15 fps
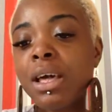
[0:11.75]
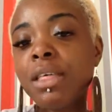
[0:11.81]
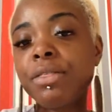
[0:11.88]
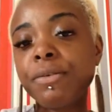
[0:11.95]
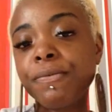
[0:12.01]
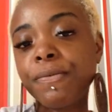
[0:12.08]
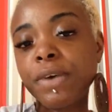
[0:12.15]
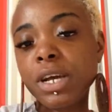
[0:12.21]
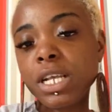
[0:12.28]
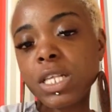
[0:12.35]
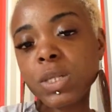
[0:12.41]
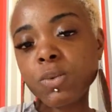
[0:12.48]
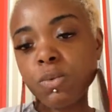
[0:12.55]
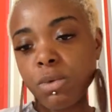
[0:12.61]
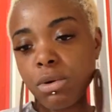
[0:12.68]
The
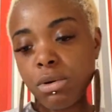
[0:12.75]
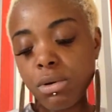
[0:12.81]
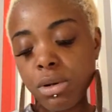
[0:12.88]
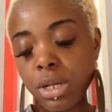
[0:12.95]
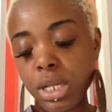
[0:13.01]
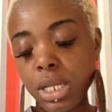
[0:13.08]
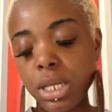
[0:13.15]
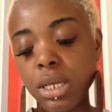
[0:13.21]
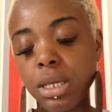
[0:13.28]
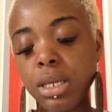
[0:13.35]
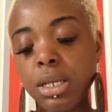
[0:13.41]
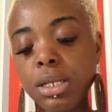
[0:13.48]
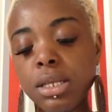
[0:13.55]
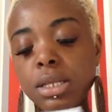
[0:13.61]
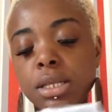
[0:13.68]
first one
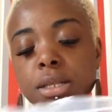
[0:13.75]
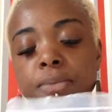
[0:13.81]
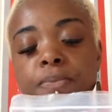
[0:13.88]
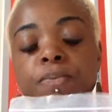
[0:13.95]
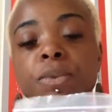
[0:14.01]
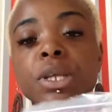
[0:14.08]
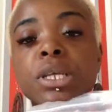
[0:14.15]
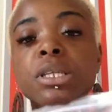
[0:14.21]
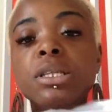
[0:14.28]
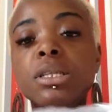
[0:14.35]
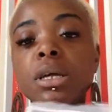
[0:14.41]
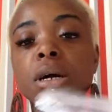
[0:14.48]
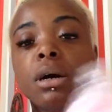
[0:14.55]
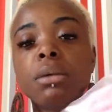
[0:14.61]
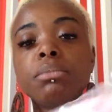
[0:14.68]
is
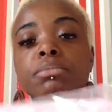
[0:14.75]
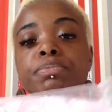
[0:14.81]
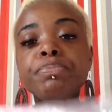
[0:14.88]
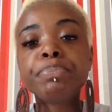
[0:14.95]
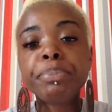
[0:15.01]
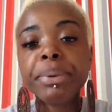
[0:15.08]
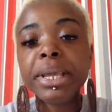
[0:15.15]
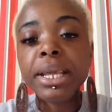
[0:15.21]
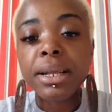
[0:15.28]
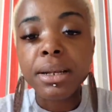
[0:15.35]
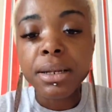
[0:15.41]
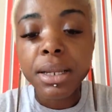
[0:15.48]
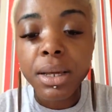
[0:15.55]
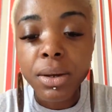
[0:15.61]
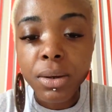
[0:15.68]
some pink
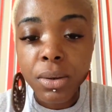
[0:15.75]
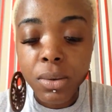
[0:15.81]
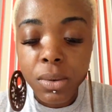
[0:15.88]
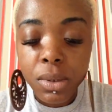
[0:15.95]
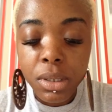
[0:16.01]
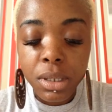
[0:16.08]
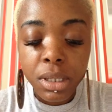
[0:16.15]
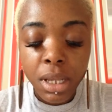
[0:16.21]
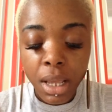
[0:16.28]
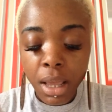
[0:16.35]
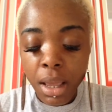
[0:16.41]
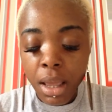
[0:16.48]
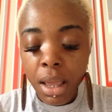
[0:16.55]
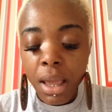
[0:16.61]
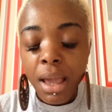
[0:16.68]
nails.
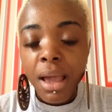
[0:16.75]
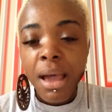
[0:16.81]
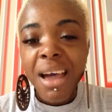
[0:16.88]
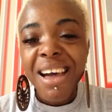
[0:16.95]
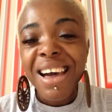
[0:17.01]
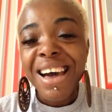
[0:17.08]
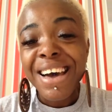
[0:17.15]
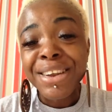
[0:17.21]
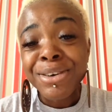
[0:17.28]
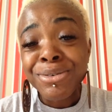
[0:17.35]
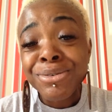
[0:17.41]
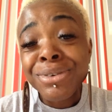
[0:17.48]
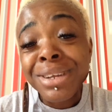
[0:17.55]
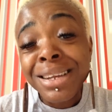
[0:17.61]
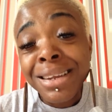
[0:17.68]
I don't
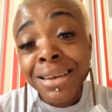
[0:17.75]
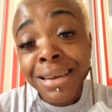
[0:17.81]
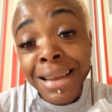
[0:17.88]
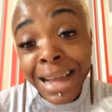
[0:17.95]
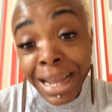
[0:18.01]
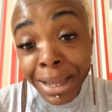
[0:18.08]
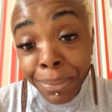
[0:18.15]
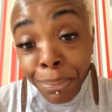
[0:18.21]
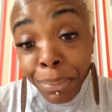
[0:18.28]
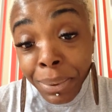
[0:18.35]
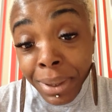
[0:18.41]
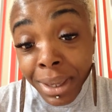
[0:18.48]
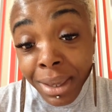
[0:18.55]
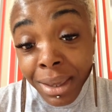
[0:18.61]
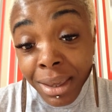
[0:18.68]
really like
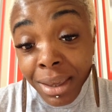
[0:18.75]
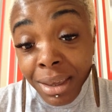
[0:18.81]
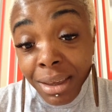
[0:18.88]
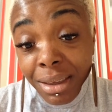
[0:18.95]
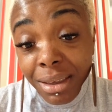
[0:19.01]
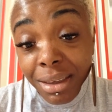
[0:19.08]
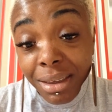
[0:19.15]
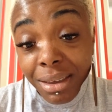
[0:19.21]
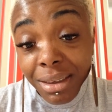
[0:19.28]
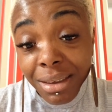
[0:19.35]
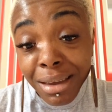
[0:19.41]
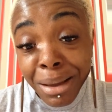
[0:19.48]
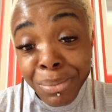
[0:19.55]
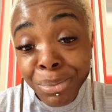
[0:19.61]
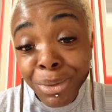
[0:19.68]
pink.
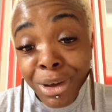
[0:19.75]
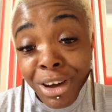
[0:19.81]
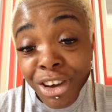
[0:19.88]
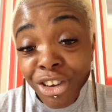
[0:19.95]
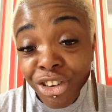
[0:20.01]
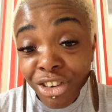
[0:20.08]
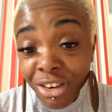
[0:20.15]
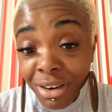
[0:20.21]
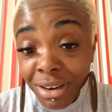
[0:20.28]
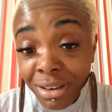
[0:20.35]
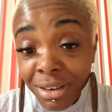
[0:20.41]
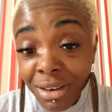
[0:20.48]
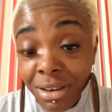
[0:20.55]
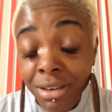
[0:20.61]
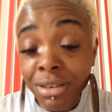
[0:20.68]
I'm not a girly
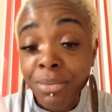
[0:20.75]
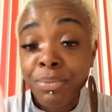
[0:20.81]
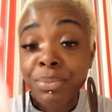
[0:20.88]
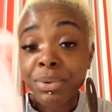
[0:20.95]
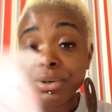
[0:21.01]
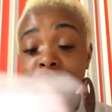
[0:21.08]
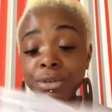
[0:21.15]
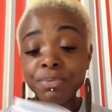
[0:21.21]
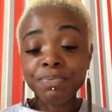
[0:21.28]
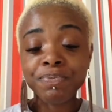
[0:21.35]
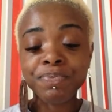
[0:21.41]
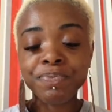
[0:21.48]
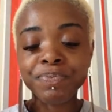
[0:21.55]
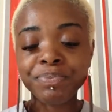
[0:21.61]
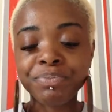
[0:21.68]
girl, but
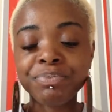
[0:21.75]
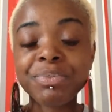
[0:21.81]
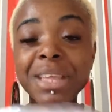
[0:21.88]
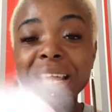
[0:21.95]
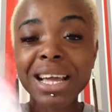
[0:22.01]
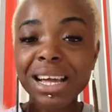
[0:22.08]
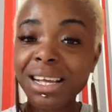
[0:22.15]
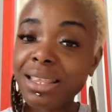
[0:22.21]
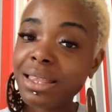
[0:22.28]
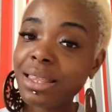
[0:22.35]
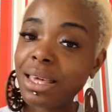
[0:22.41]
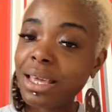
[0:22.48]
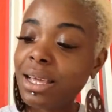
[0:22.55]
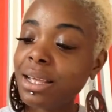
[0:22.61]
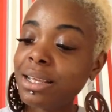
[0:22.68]
I
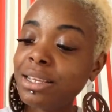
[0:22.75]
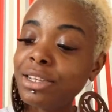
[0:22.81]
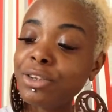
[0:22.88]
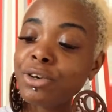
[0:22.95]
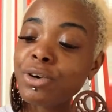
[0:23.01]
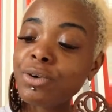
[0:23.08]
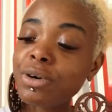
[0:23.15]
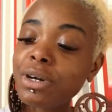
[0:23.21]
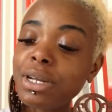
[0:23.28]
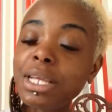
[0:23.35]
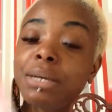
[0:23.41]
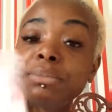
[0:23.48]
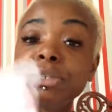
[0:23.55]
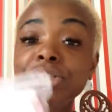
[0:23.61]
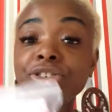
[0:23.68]
said, you know what,
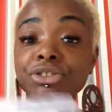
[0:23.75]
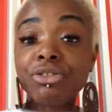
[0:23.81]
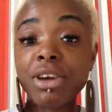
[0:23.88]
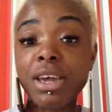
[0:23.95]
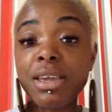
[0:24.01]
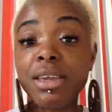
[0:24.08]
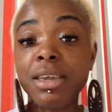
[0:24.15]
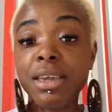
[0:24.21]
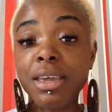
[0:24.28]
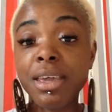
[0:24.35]
let me try it